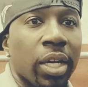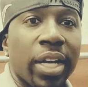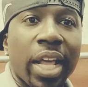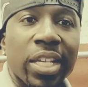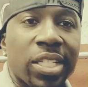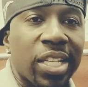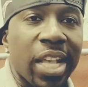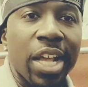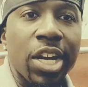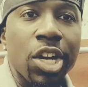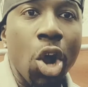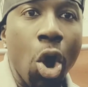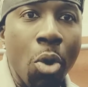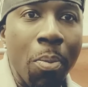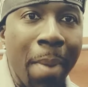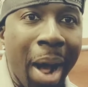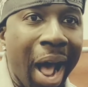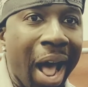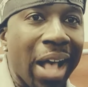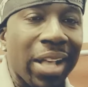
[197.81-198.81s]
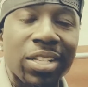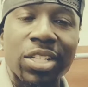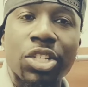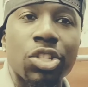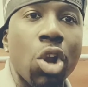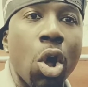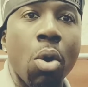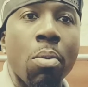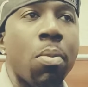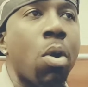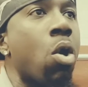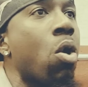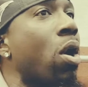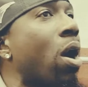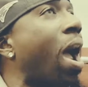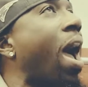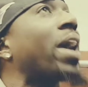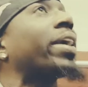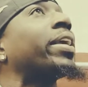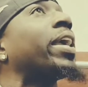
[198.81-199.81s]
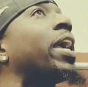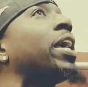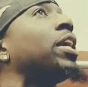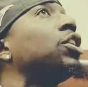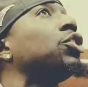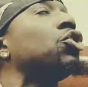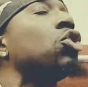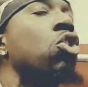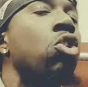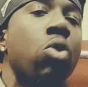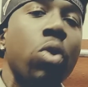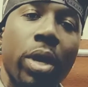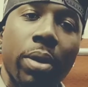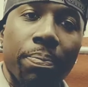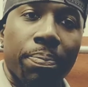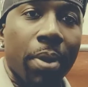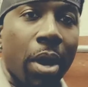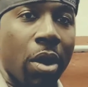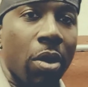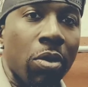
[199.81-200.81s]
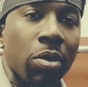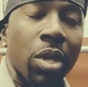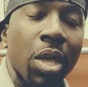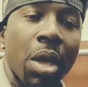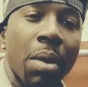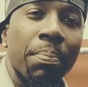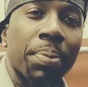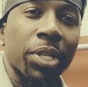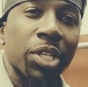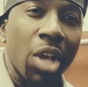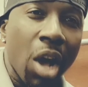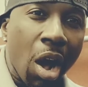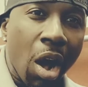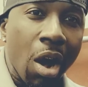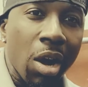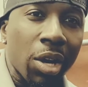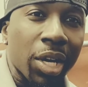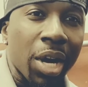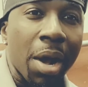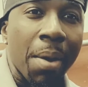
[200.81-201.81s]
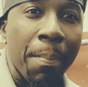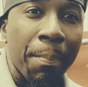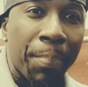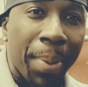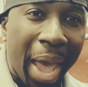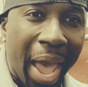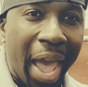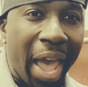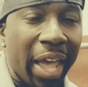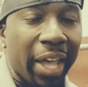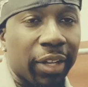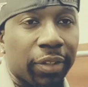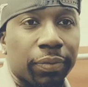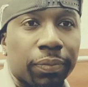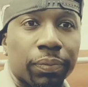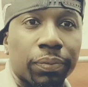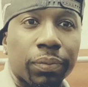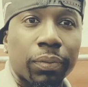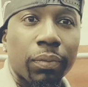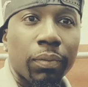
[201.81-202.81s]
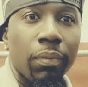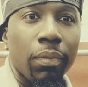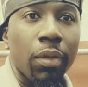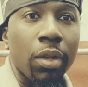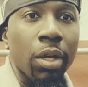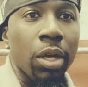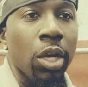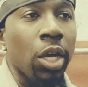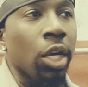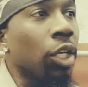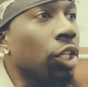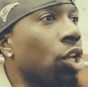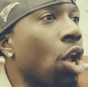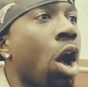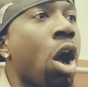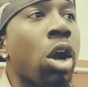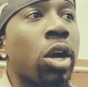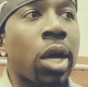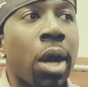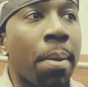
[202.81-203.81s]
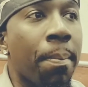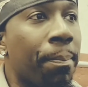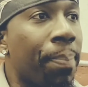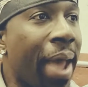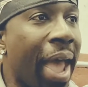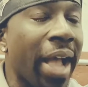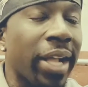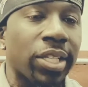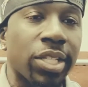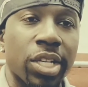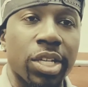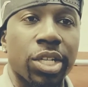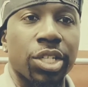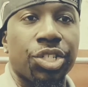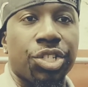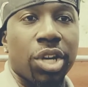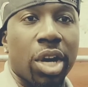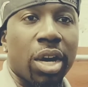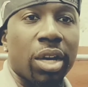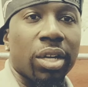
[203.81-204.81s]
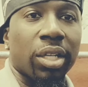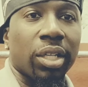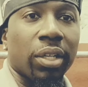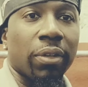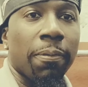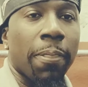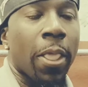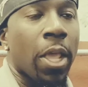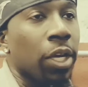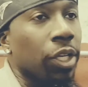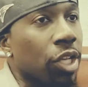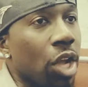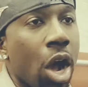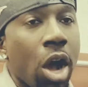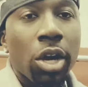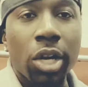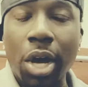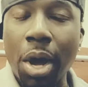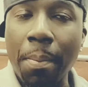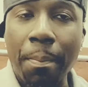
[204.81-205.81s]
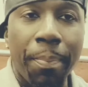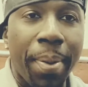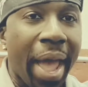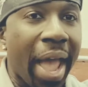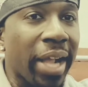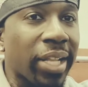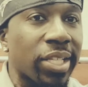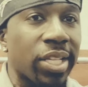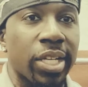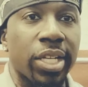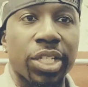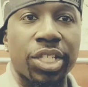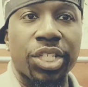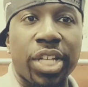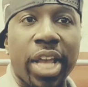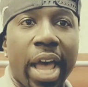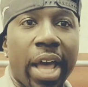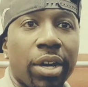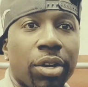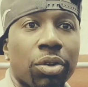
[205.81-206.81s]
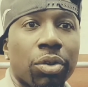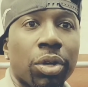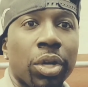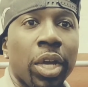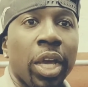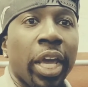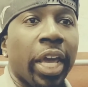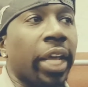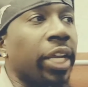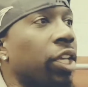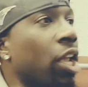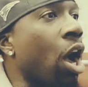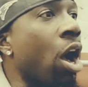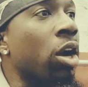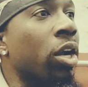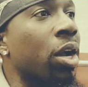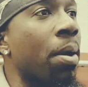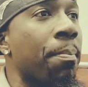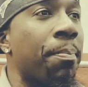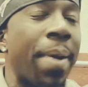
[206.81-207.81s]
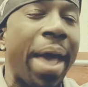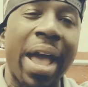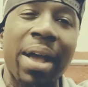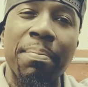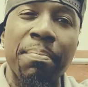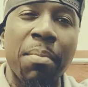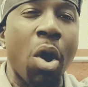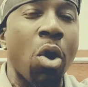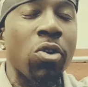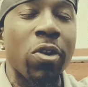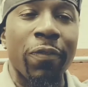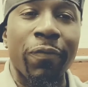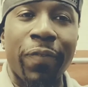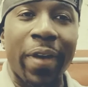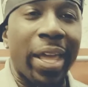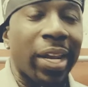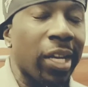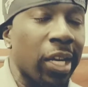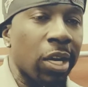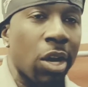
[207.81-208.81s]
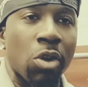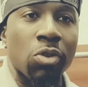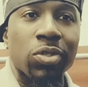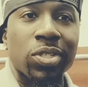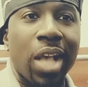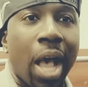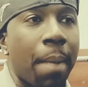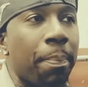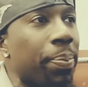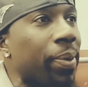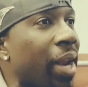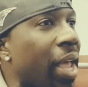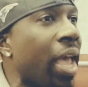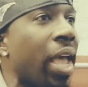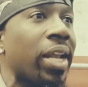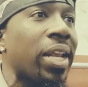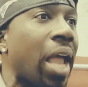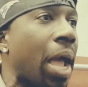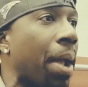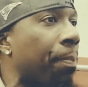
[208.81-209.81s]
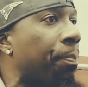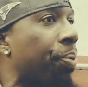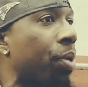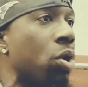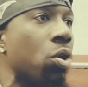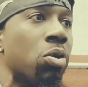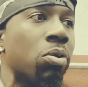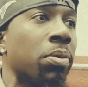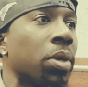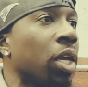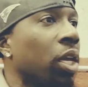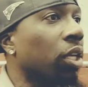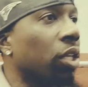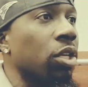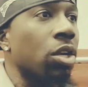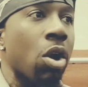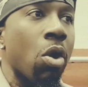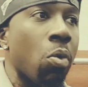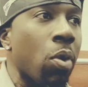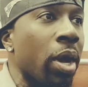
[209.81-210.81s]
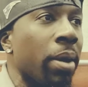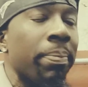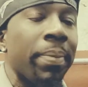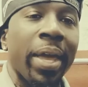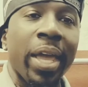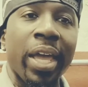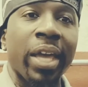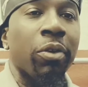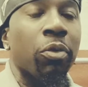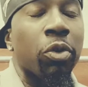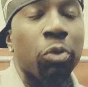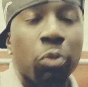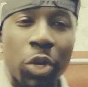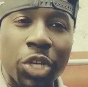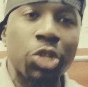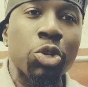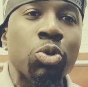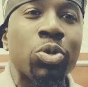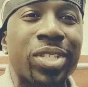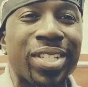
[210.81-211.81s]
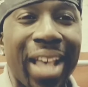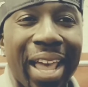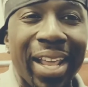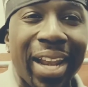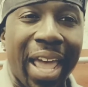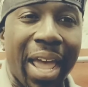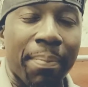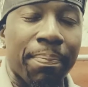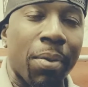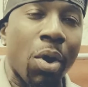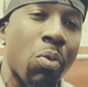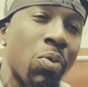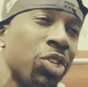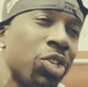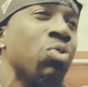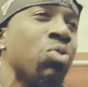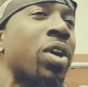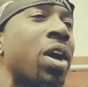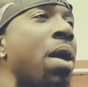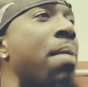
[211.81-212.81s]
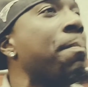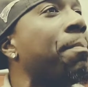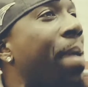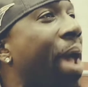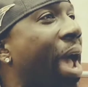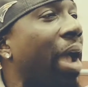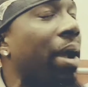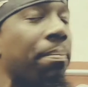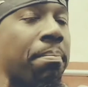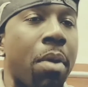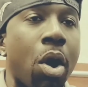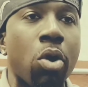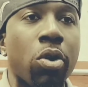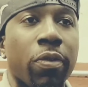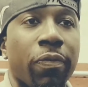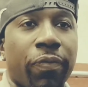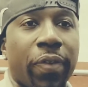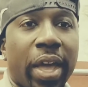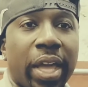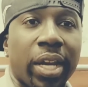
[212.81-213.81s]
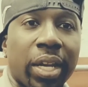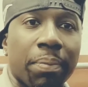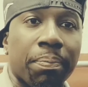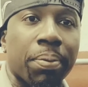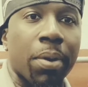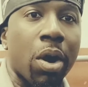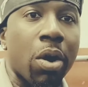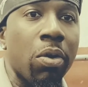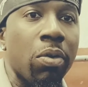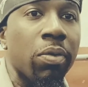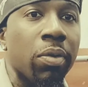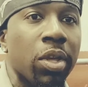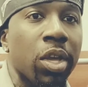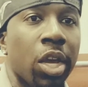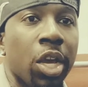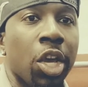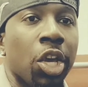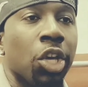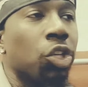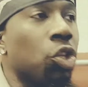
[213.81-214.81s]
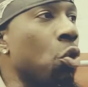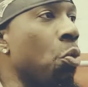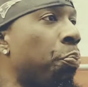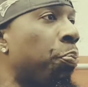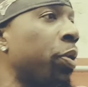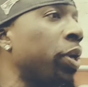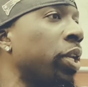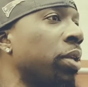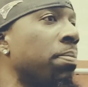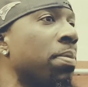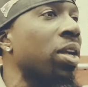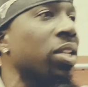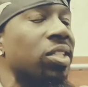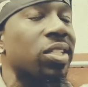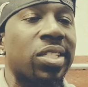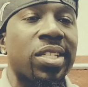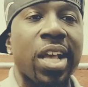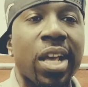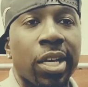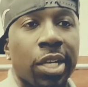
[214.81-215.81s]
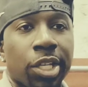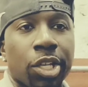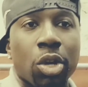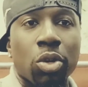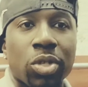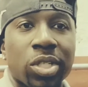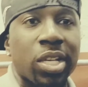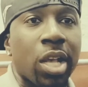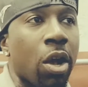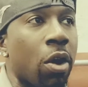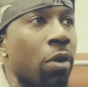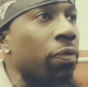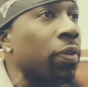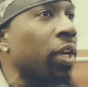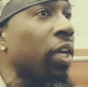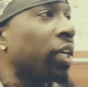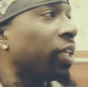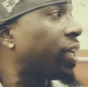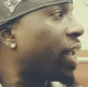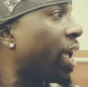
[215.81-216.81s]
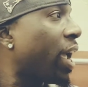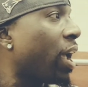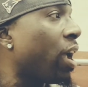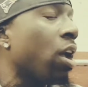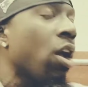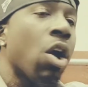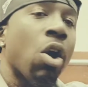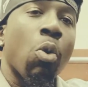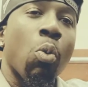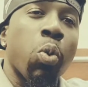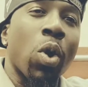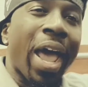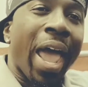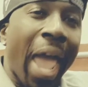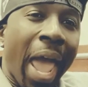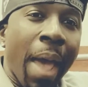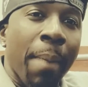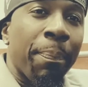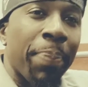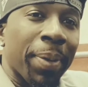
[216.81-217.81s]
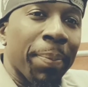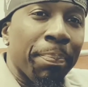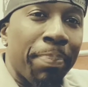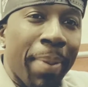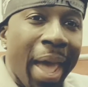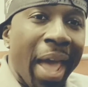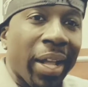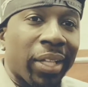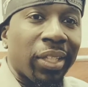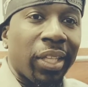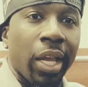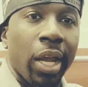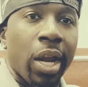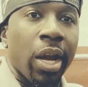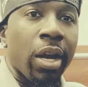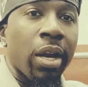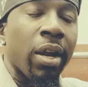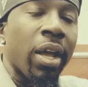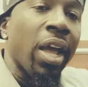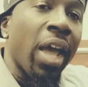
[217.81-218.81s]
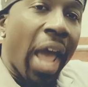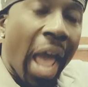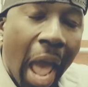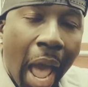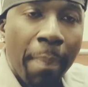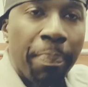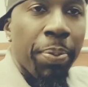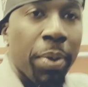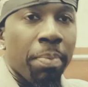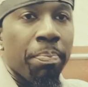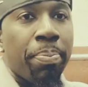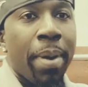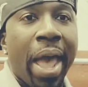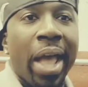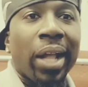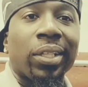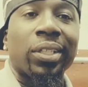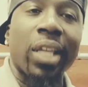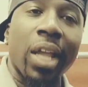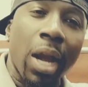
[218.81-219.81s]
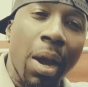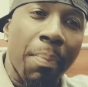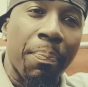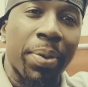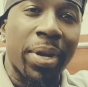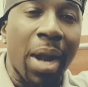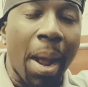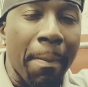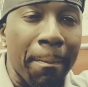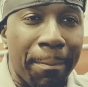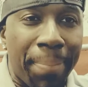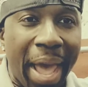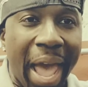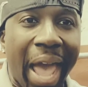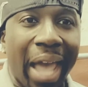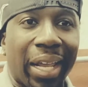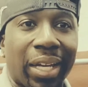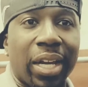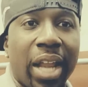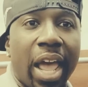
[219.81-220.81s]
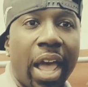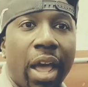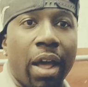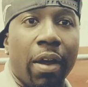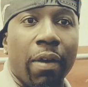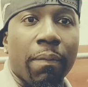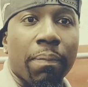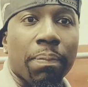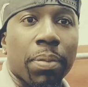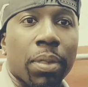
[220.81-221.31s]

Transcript: They say, no mas, no more. I can't do it, bro. But y'all come back. Y'all come back to the journey. Y'all come back to the channel. And y'all come back motivated on top of that. Like, boom. You know what, man? When, when you say that, bro, when you come back motivated, bro, you pretty much telling yourself that what happened back there happened back there, but I'm back now.